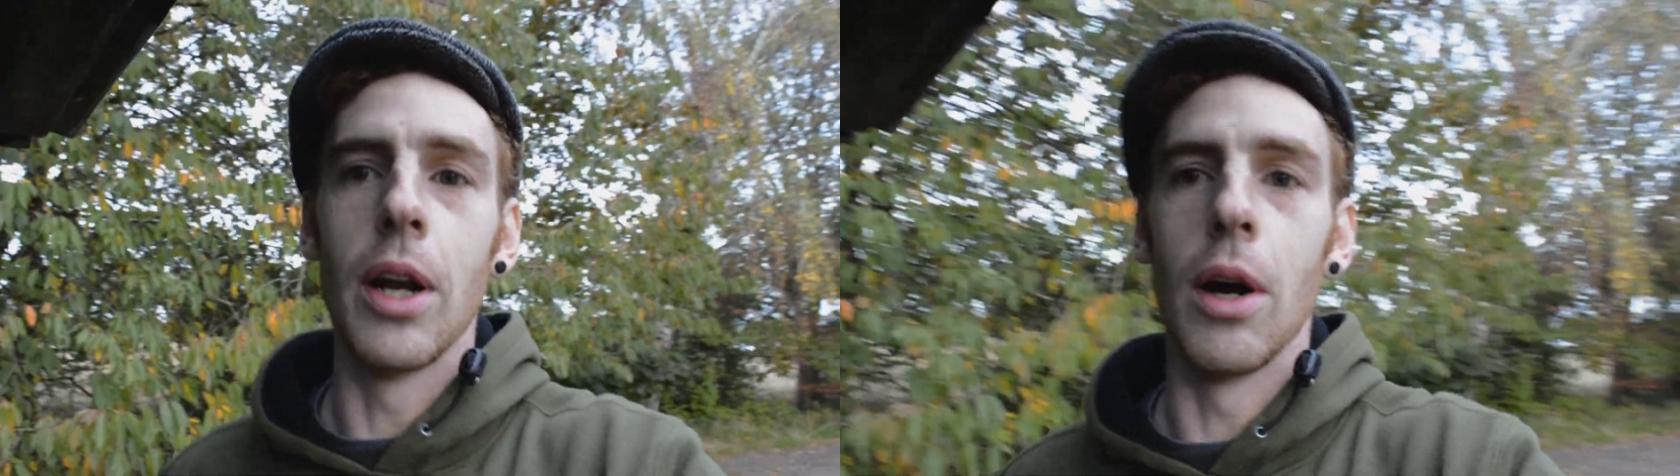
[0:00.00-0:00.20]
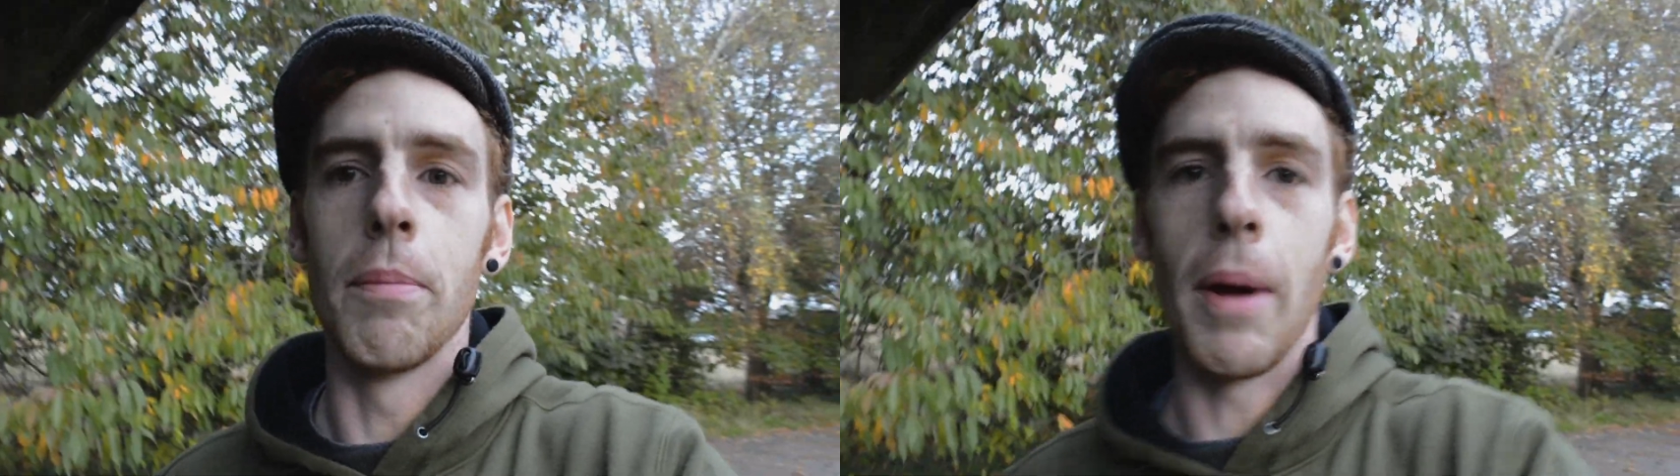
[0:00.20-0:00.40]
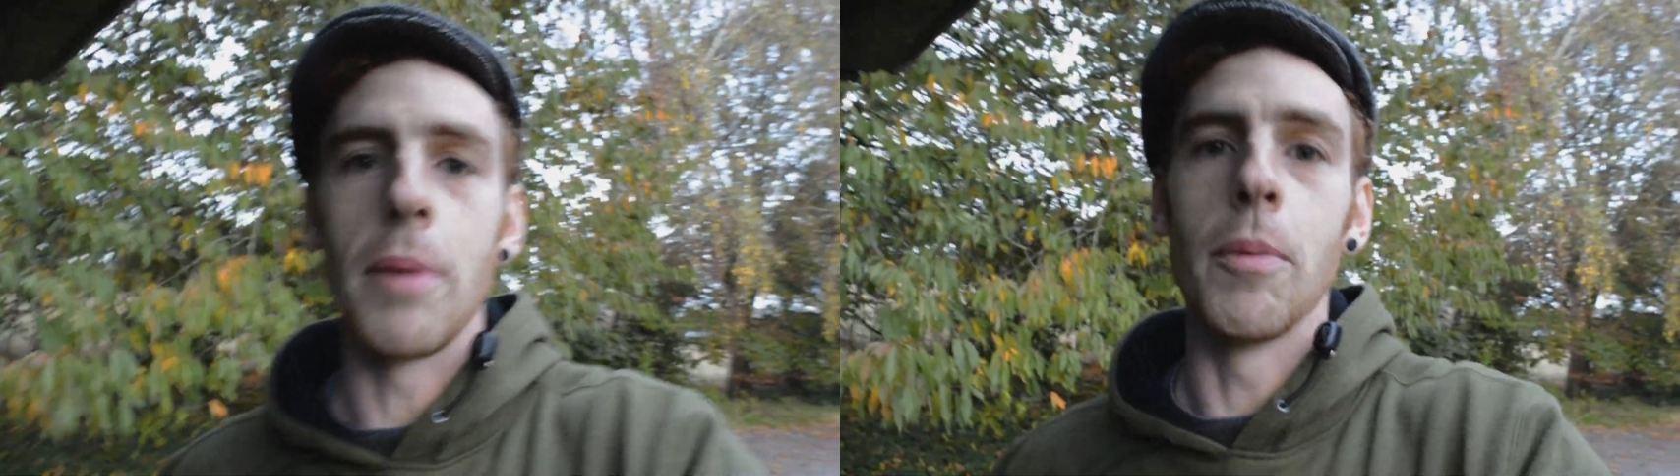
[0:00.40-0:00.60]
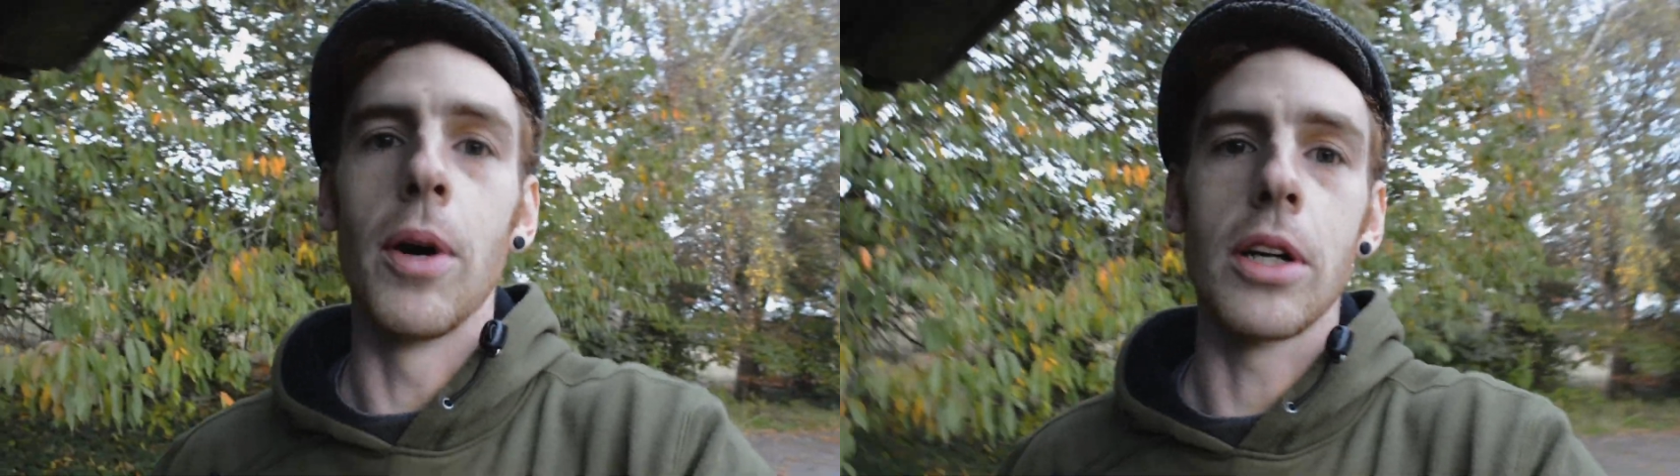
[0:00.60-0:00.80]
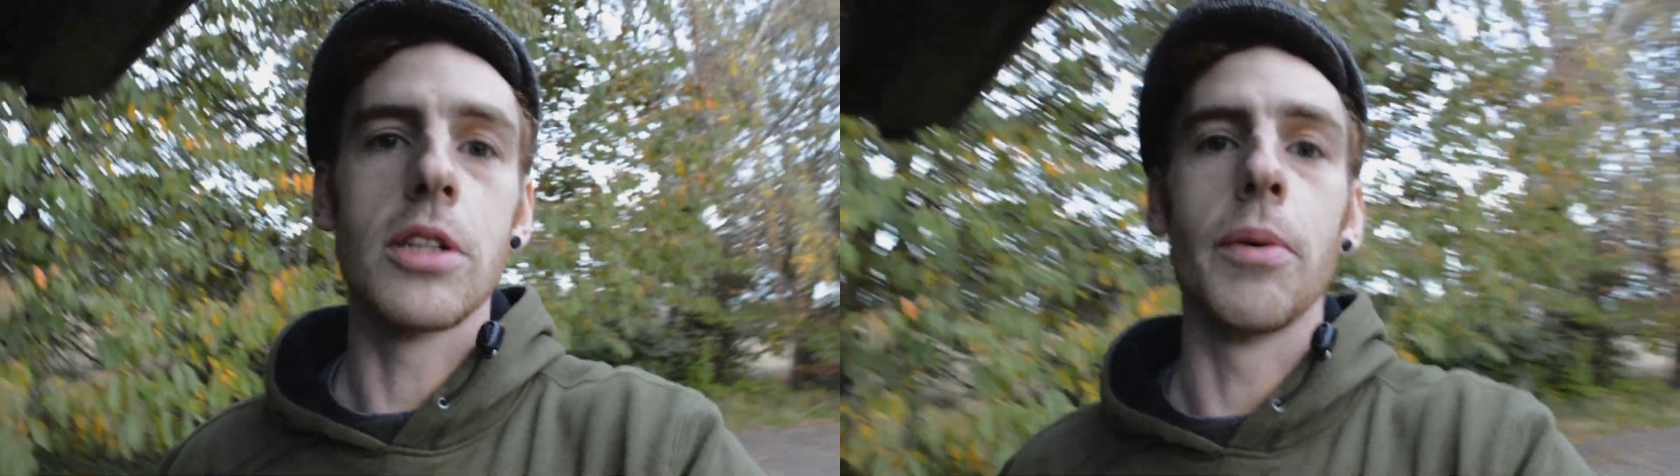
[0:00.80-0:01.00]
a lot of paint
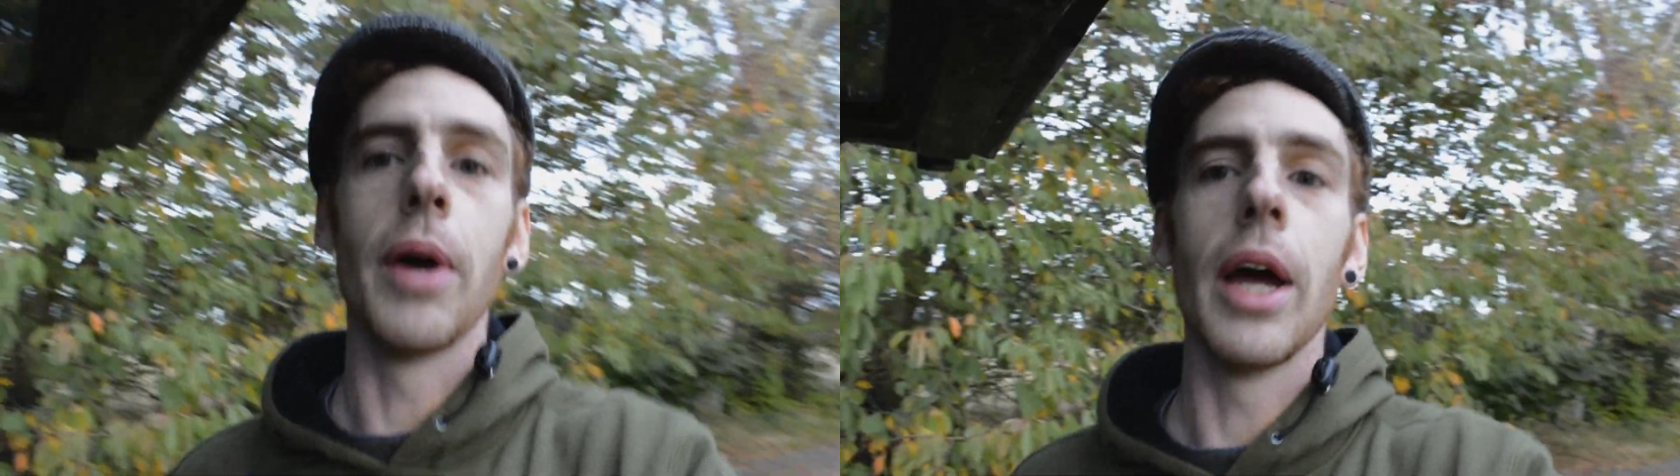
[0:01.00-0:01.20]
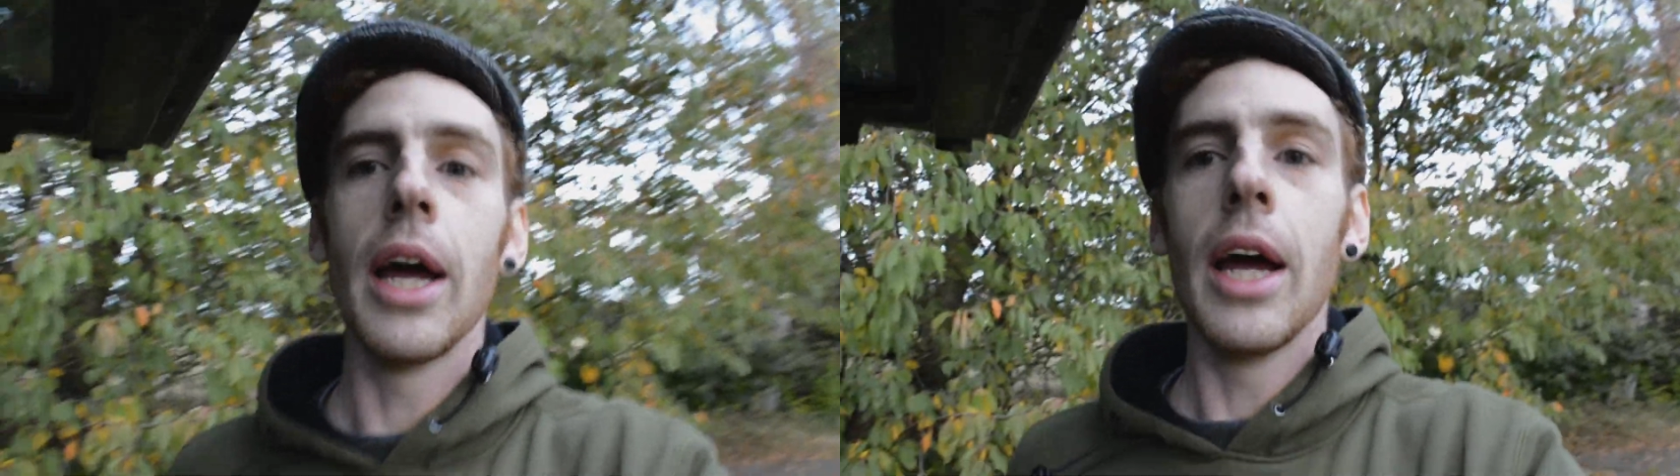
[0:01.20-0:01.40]
work to it.